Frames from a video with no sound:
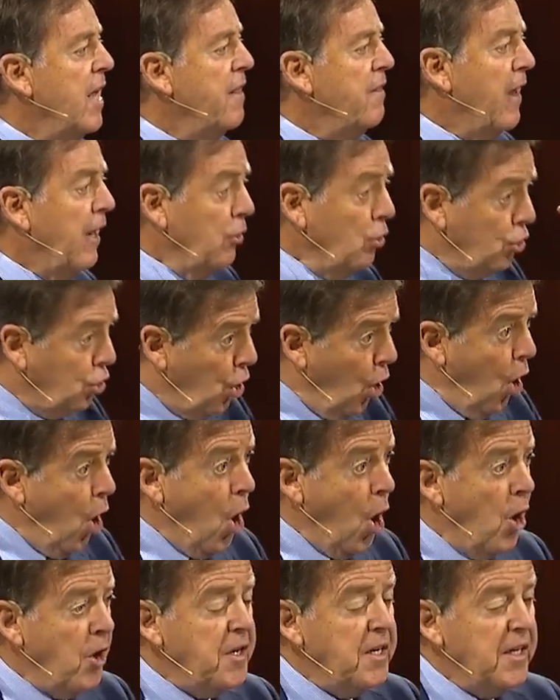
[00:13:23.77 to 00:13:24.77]
that
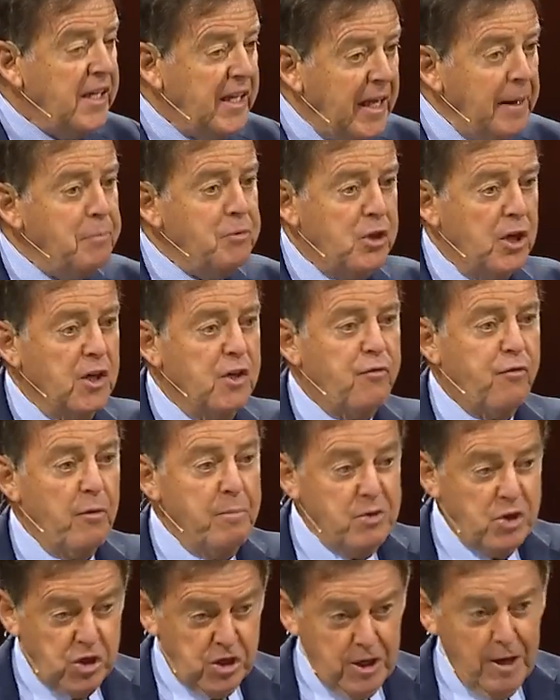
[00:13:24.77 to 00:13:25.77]
God keeps us
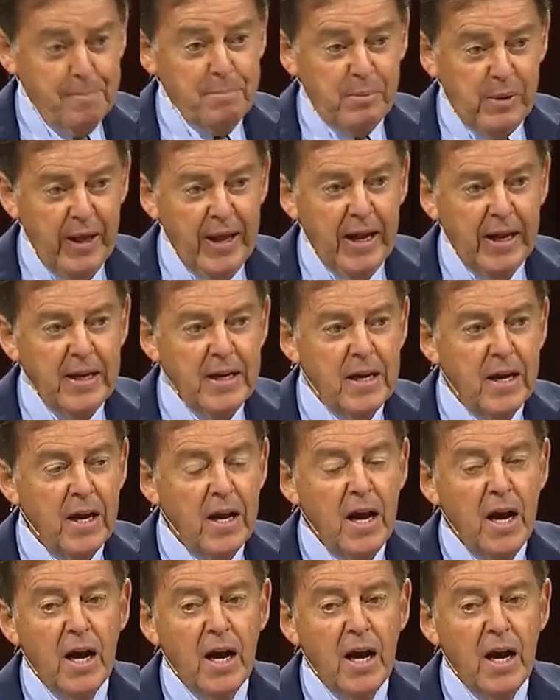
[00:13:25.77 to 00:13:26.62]
from stumbling